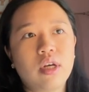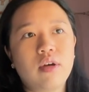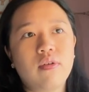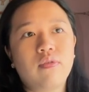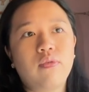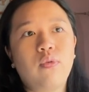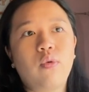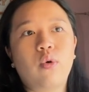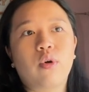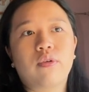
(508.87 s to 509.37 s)

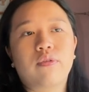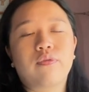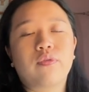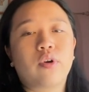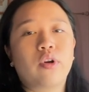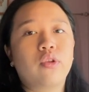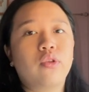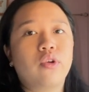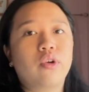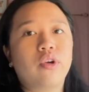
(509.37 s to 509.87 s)
for
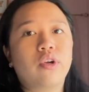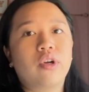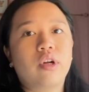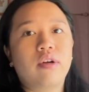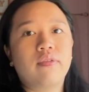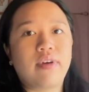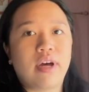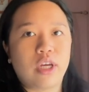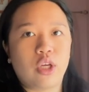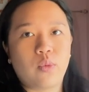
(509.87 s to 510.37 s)
further
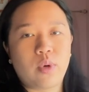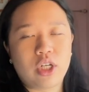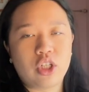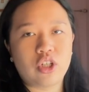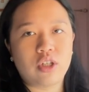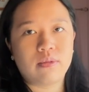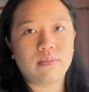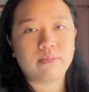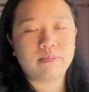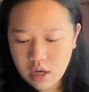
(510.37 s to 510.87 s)

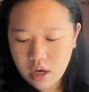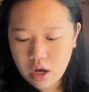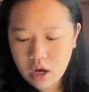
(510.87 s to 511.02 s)
evaluation.